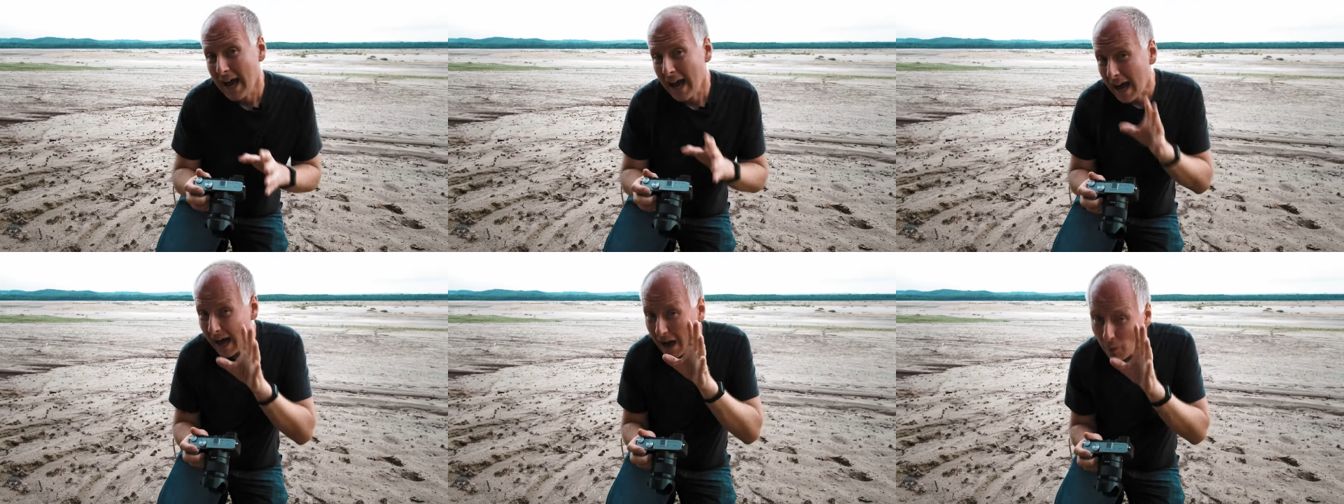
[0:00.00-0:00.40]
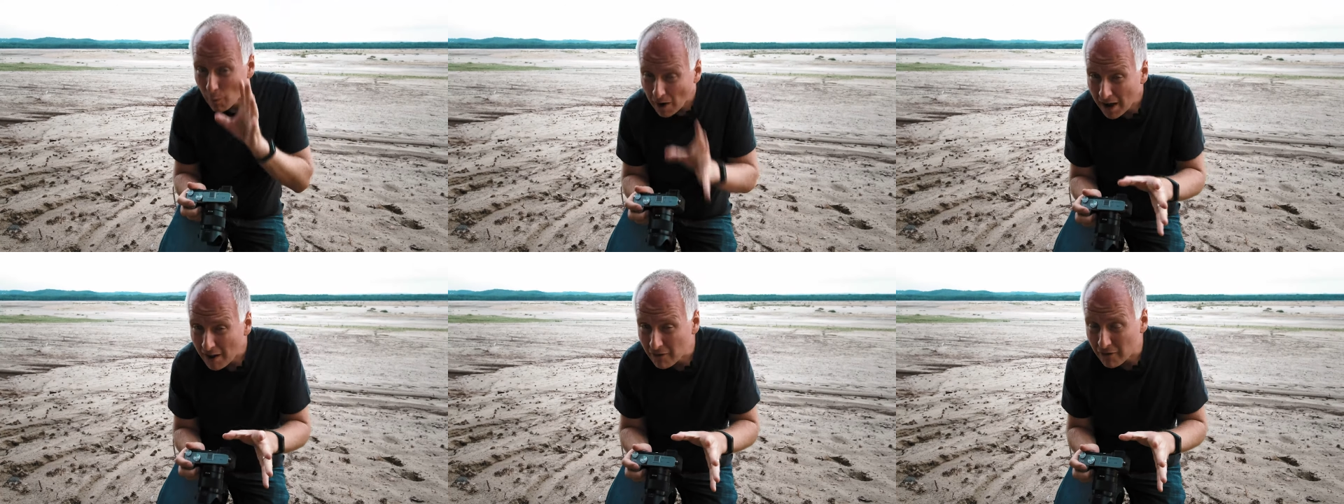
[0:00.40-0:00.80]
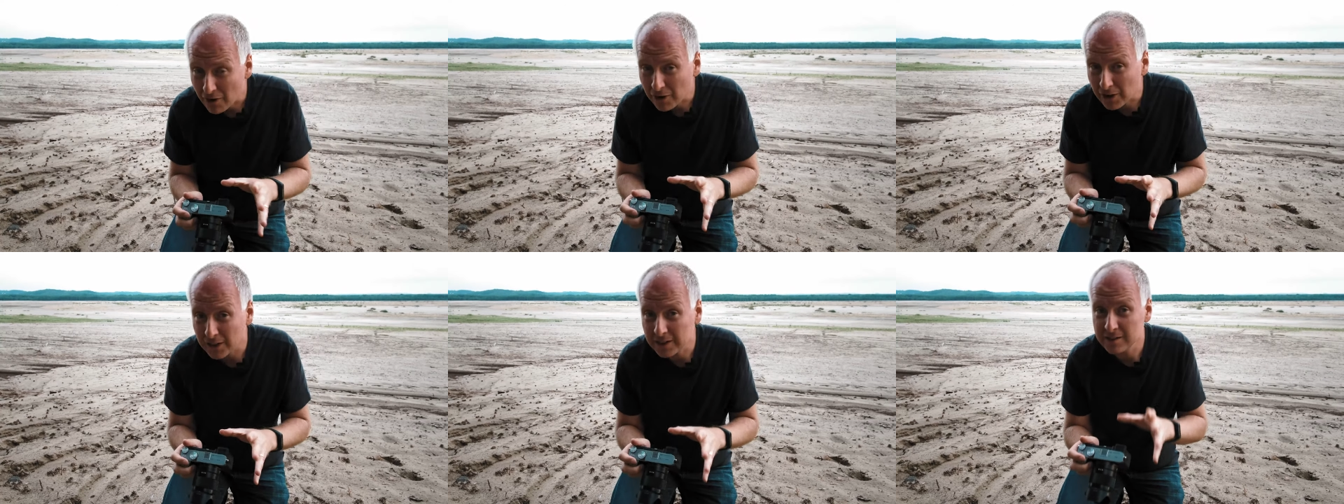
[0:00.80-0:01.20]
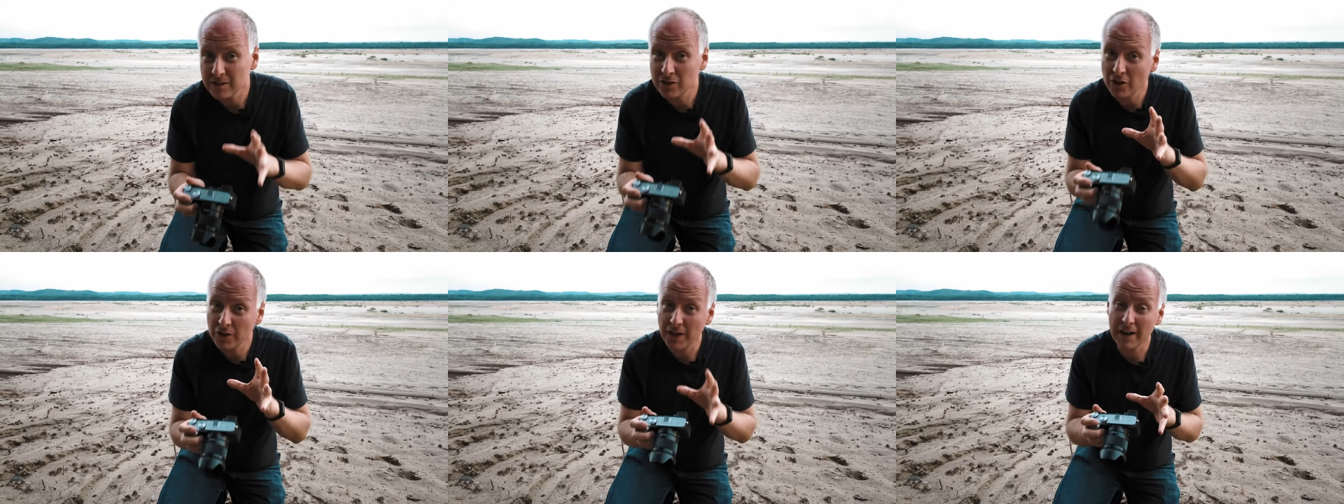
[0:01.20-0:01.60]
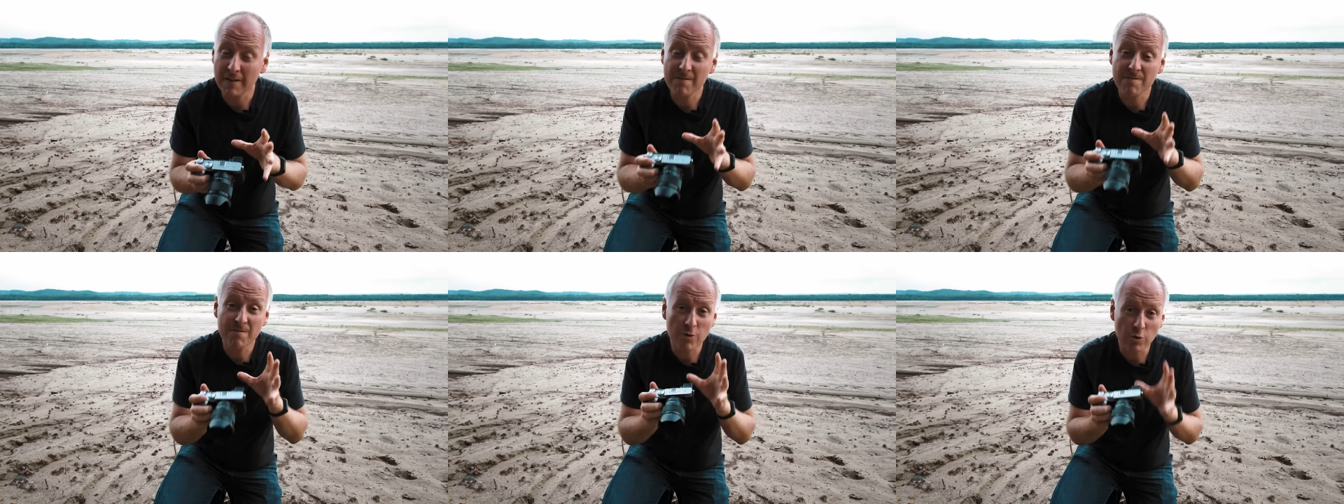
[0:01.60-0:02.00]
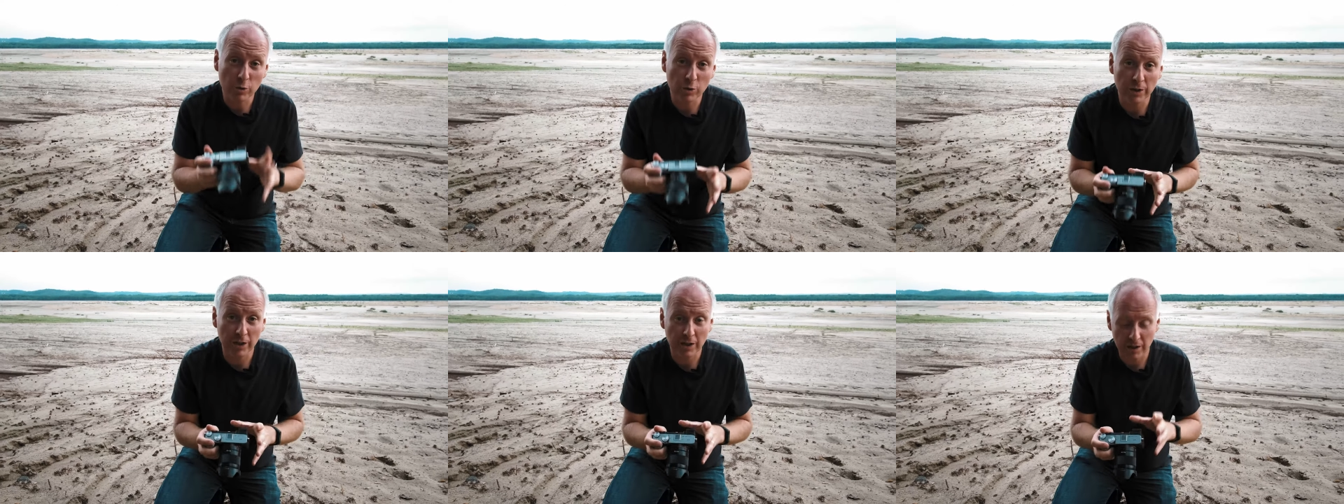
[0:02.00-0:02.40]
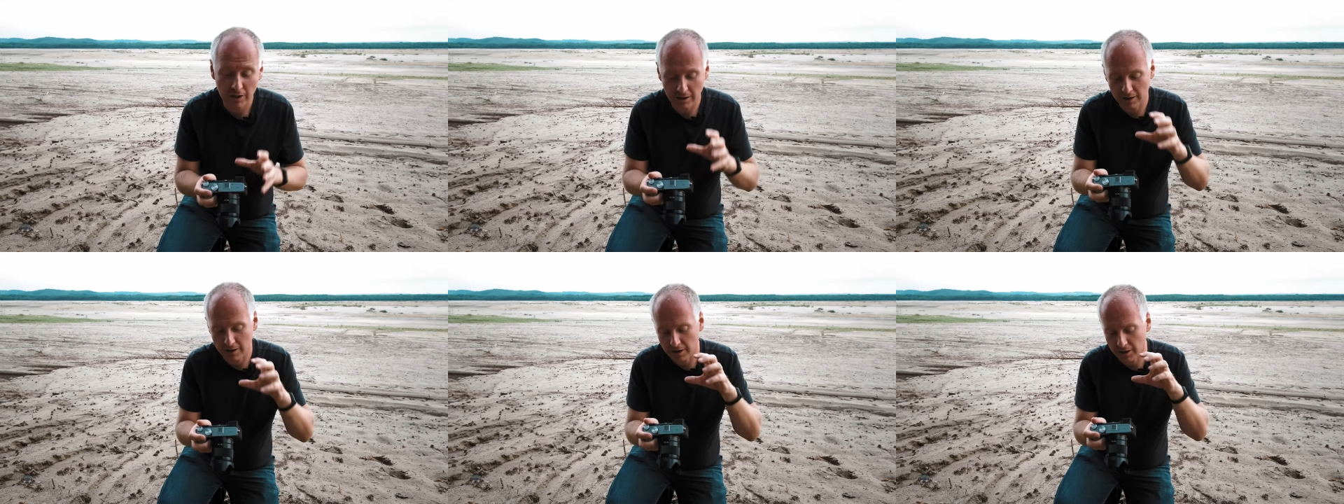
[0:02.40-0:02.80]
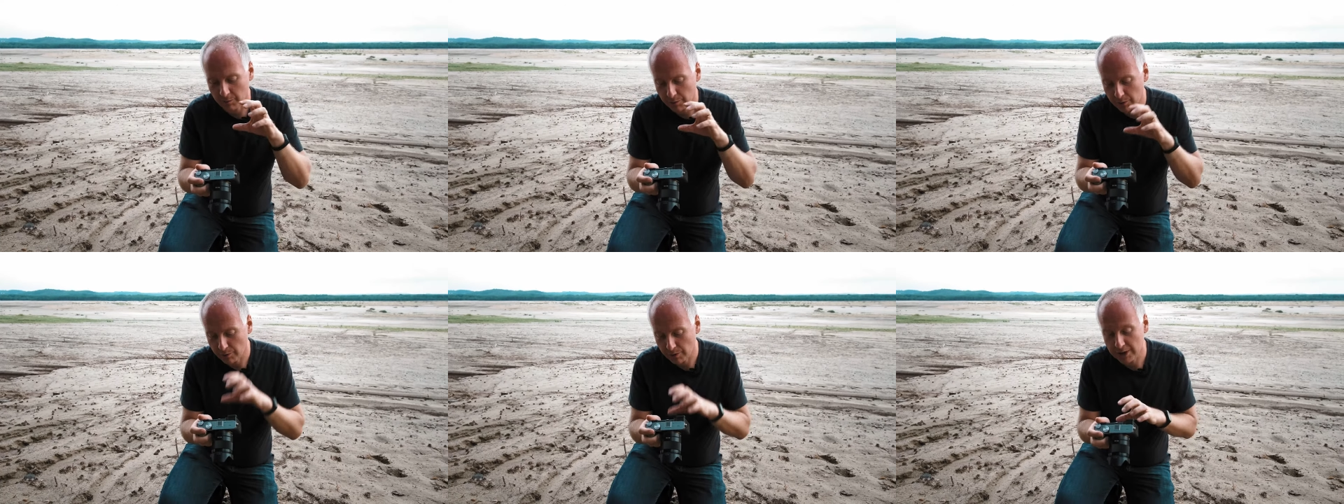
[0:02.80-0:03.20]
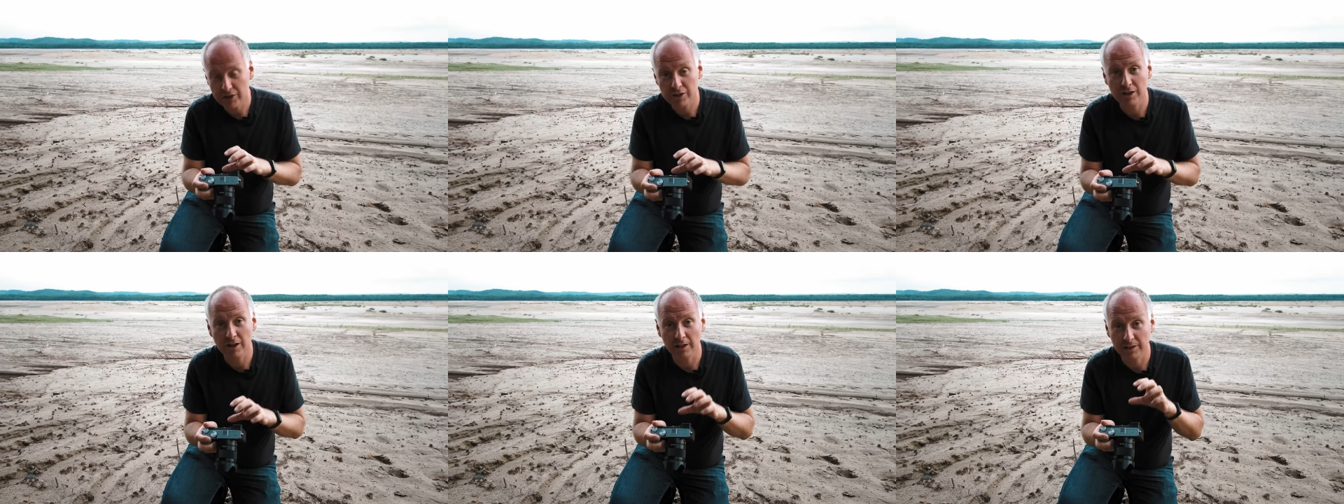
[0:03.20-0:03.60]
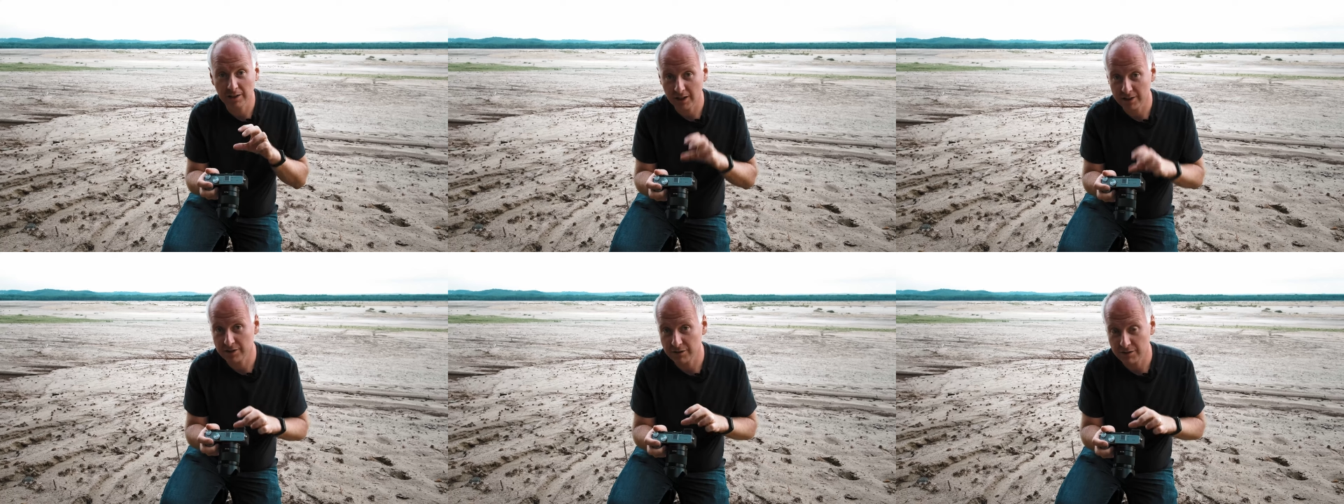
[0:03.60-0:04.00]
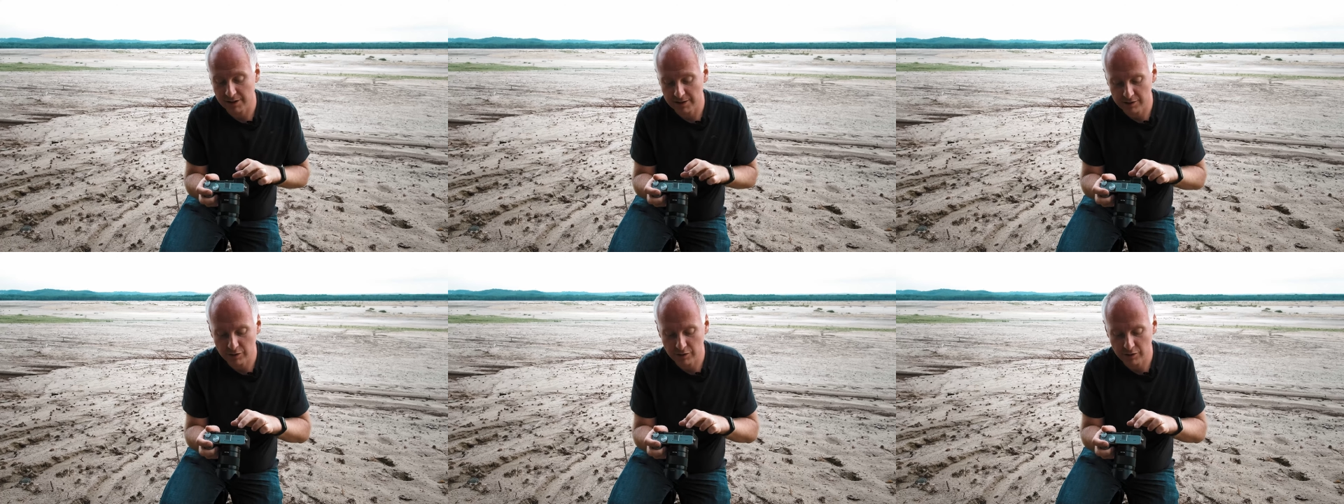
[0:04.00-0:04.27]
However, it's not a fully operational touchscreen.